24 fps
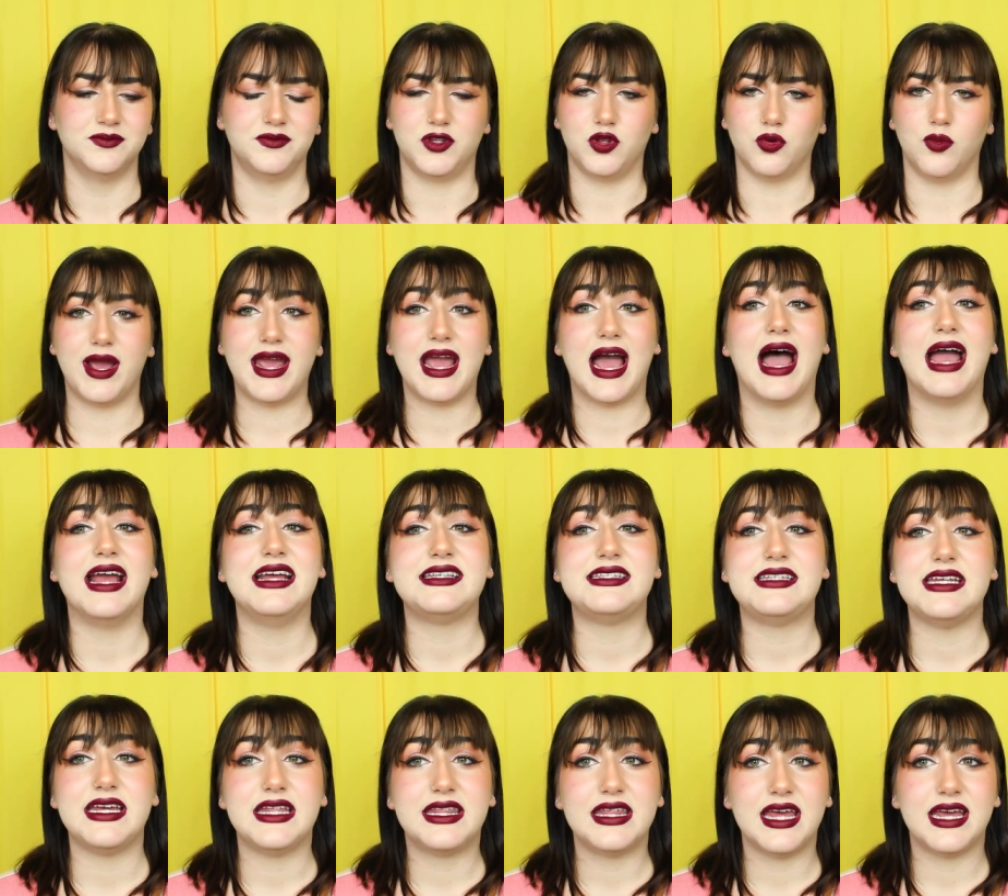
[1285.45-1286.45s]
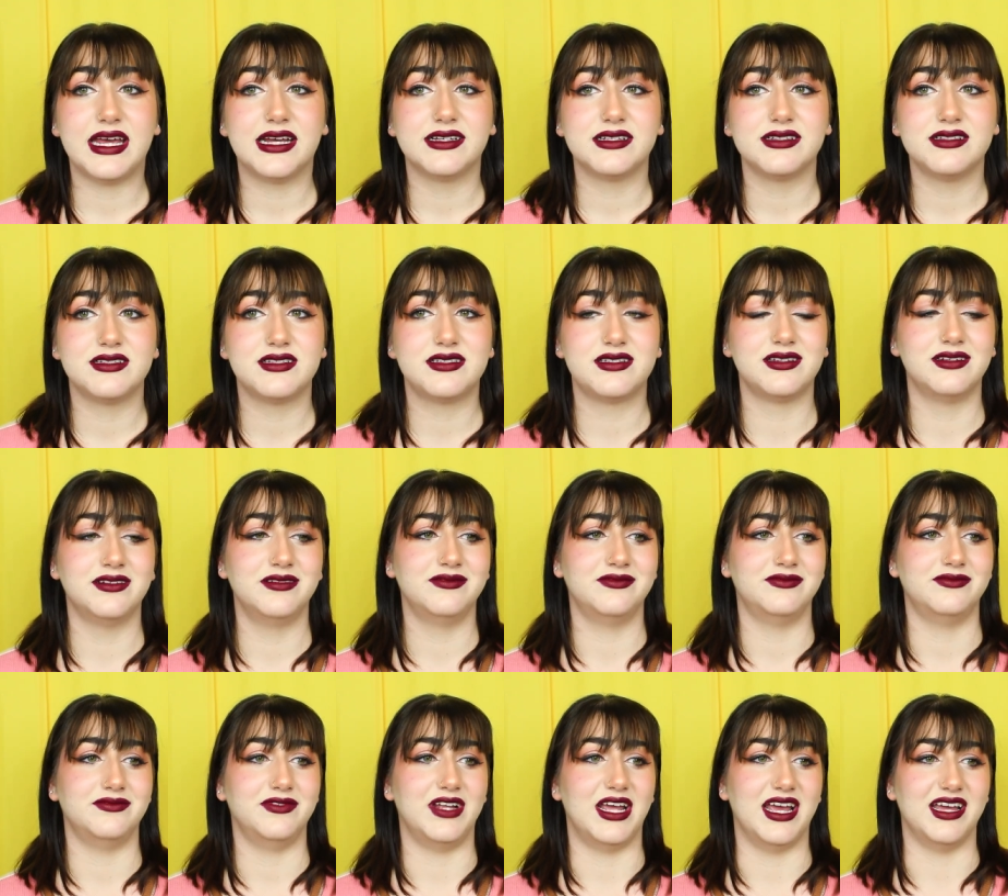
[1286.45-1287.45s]
the way I see things
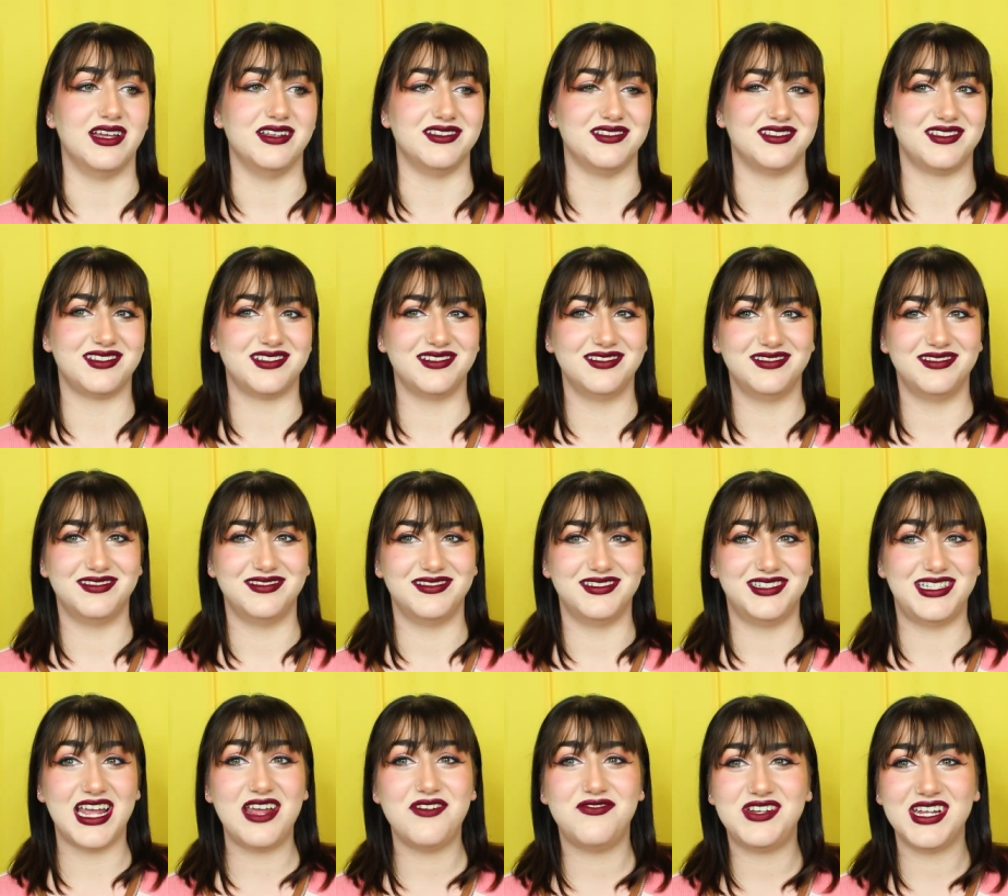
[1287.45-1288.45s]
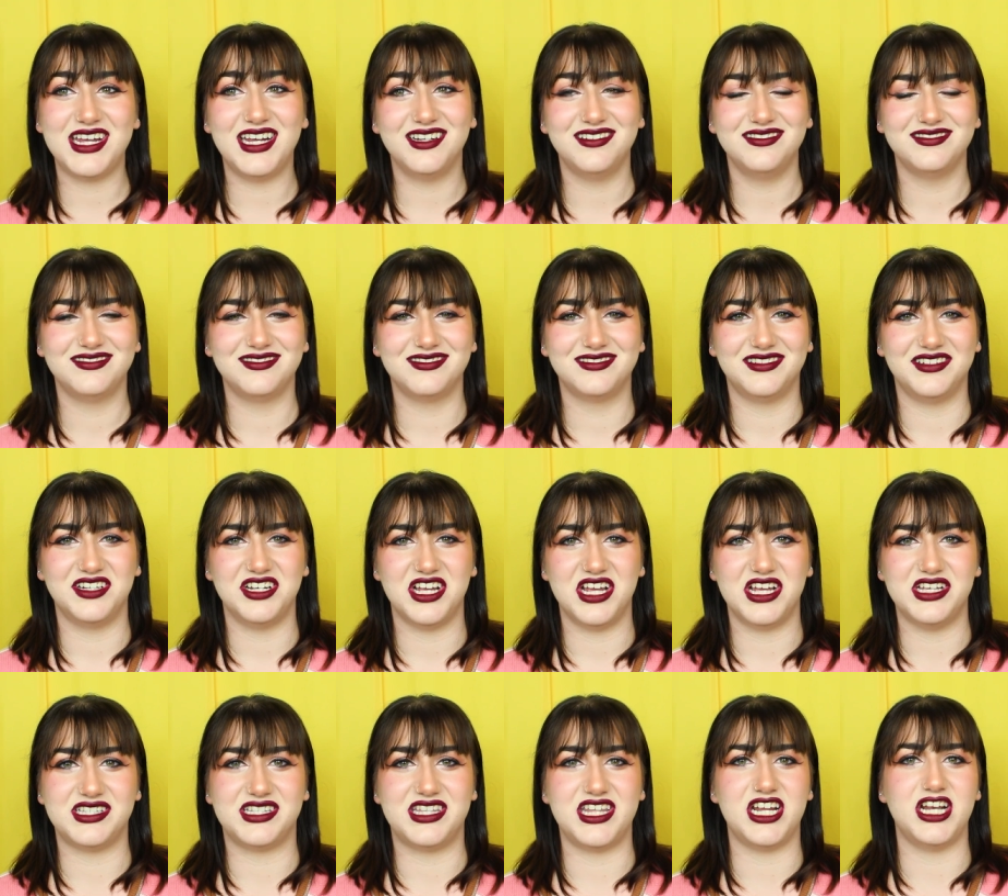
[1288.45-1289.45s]
is safety
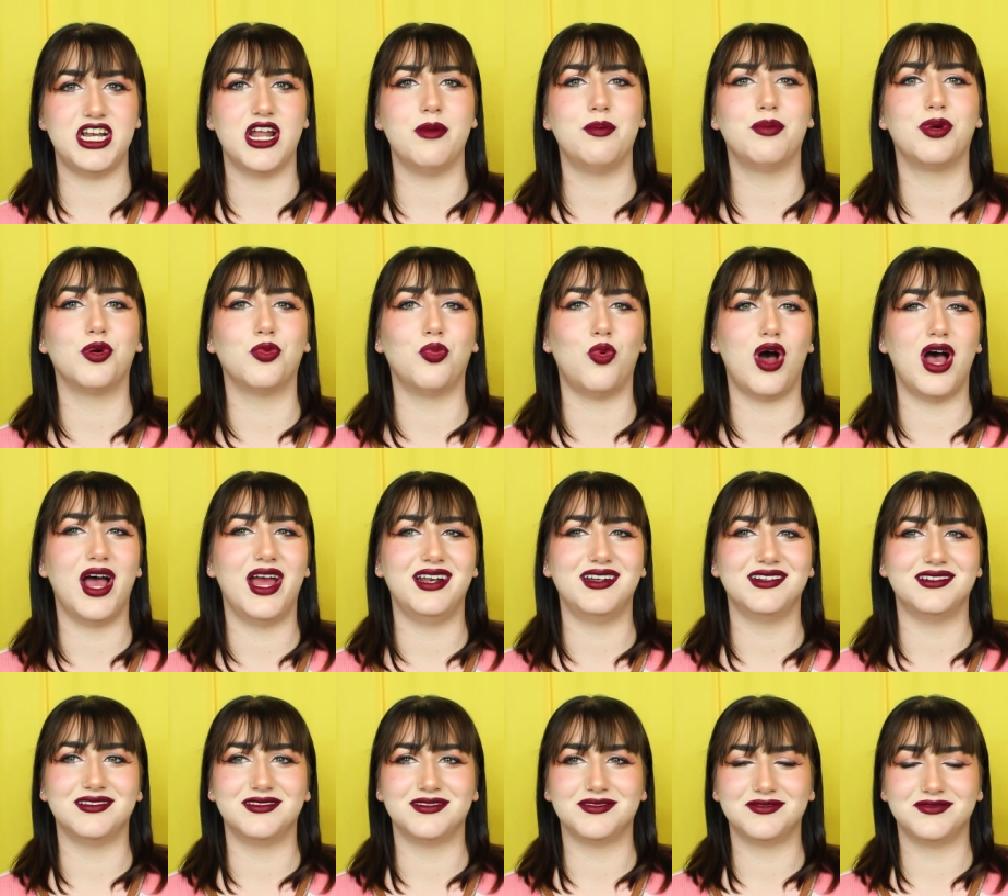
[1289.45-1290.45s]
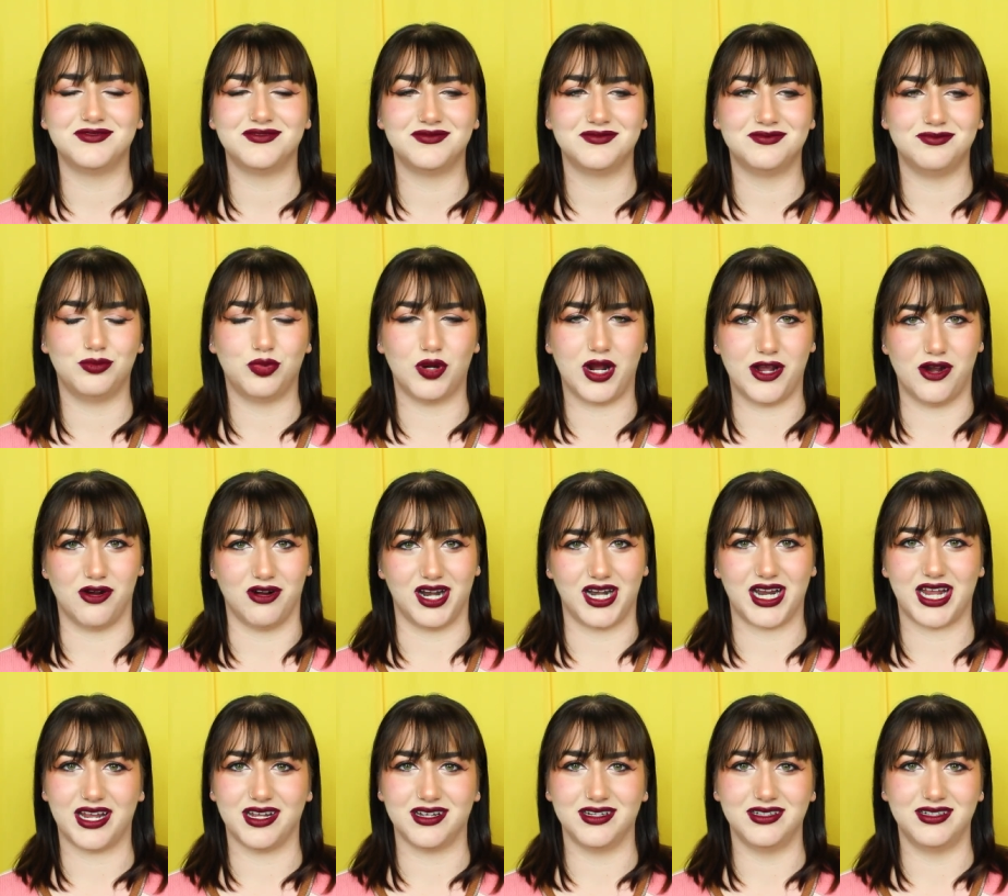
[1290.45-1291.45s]
is the number one
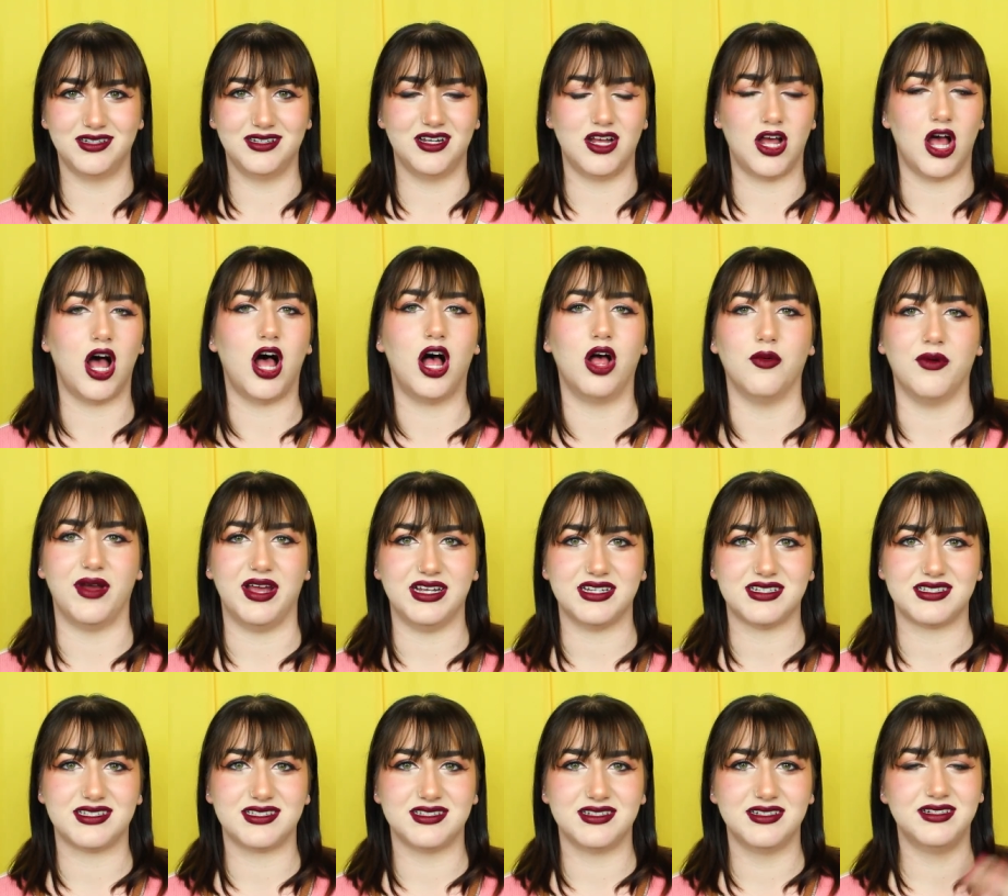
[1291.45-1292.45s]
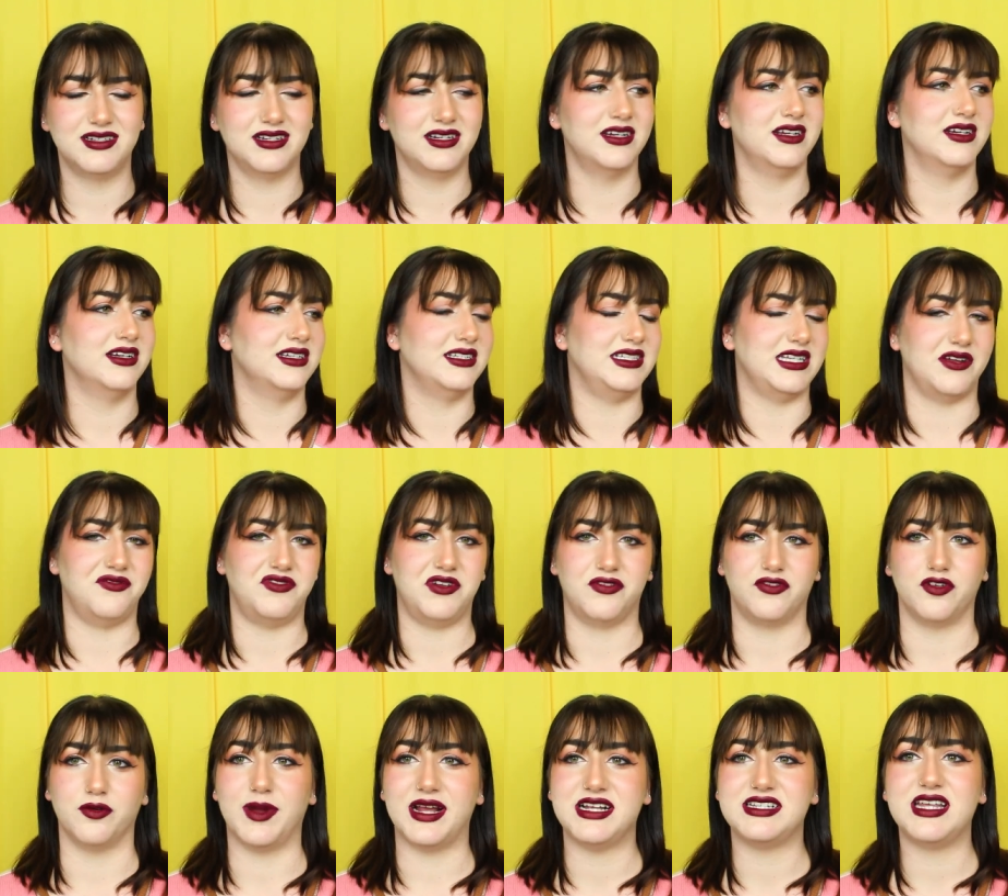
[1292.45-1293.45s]
priority, always. Safety
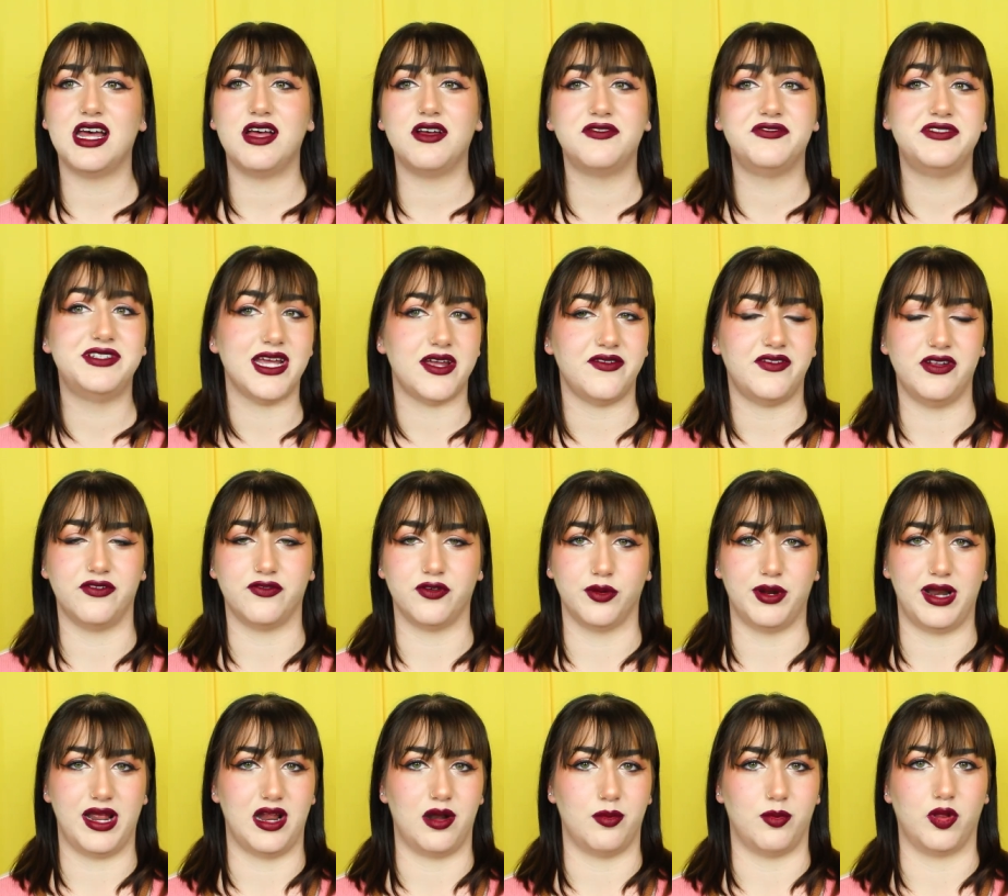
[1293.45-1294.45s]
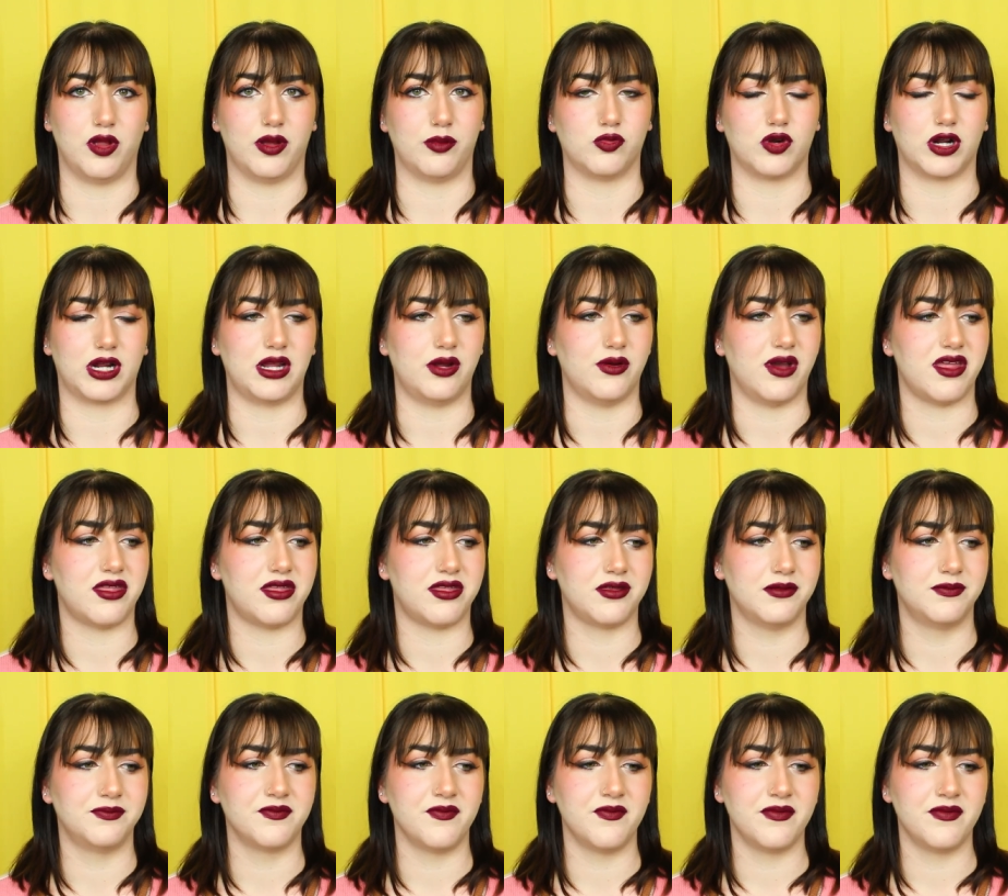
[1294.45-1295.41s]
for myself, safety for what animal I'm working with.